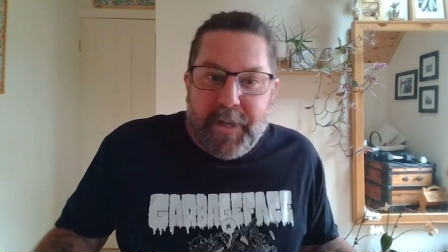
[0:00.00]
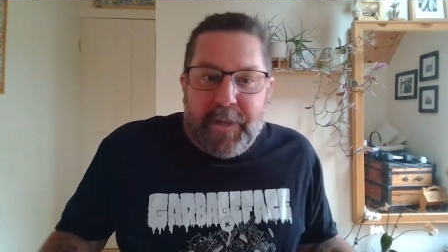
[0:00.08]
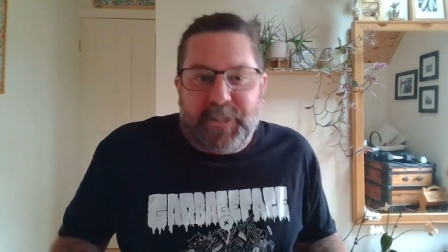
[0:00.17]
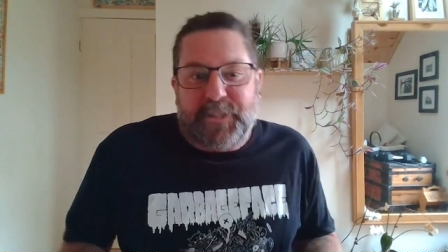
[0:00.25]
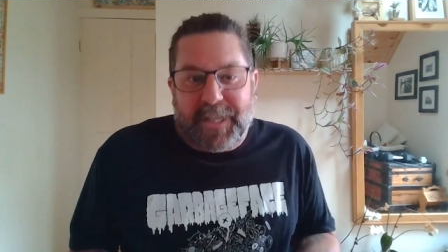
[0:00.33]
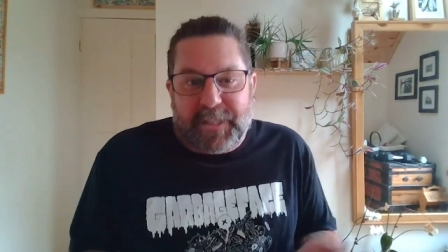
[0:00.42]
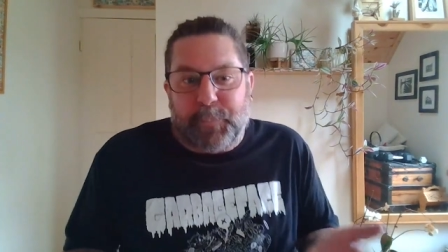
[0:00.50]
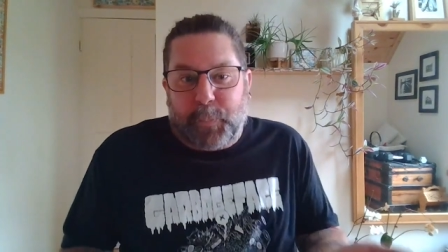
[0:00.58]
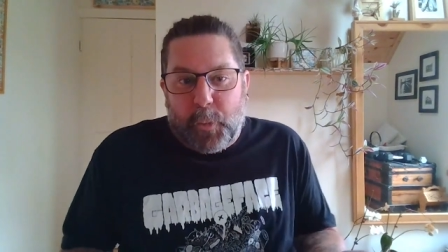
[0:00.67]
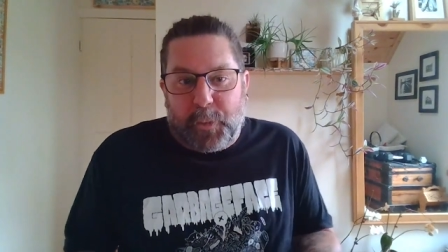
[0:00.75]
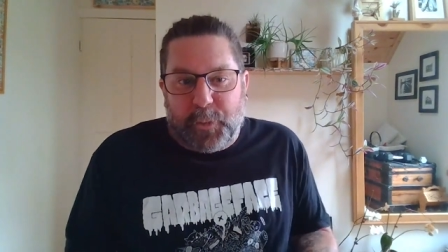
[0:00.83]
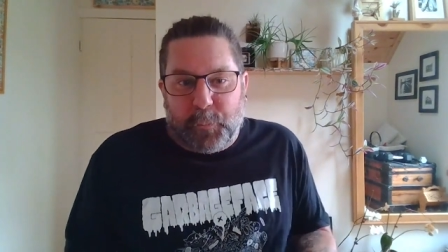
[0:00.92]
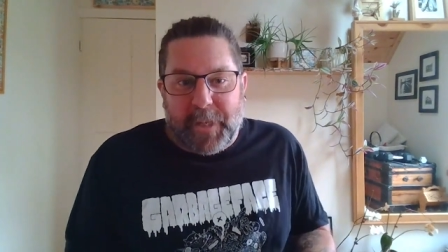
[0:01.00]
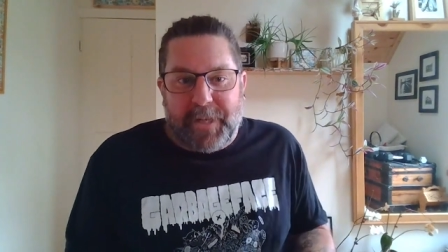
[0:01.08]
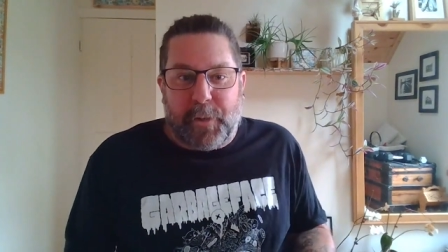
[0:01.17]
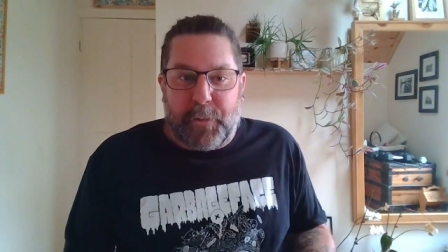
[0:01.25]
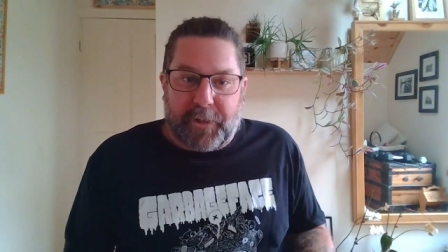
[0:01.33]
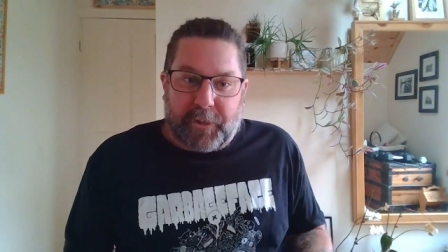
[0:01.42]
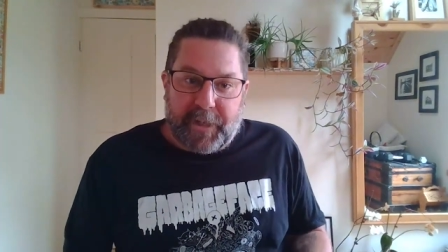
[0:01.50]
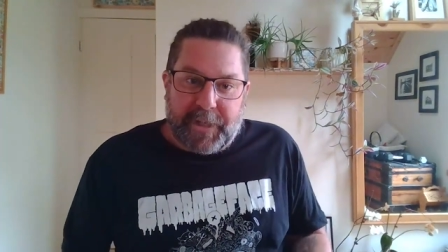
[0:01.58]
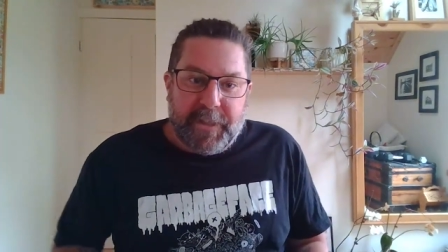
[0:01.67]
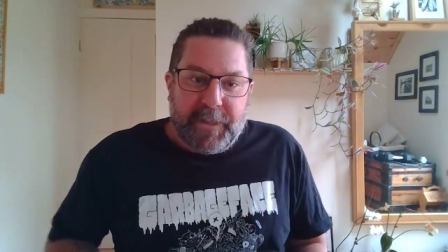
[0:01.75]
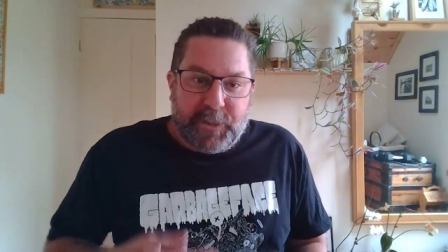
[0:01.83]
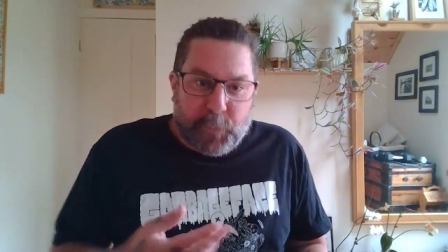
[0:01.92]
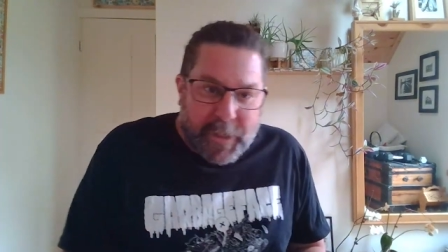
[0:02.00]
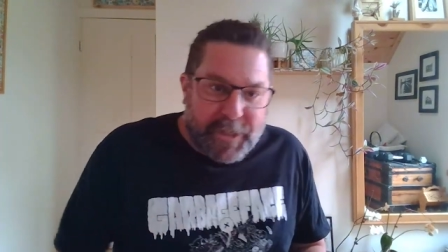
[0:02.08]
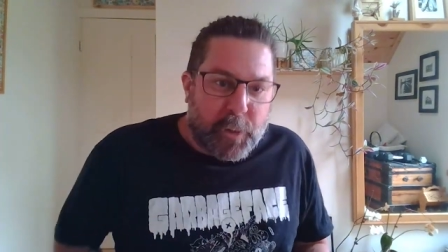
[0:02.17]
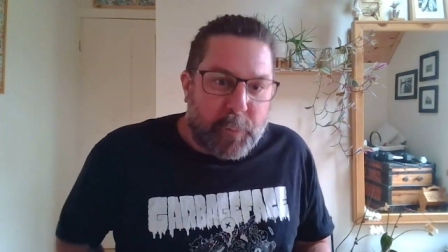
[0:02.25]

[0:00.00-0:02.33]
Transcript: It's like the broken right. window theory. The window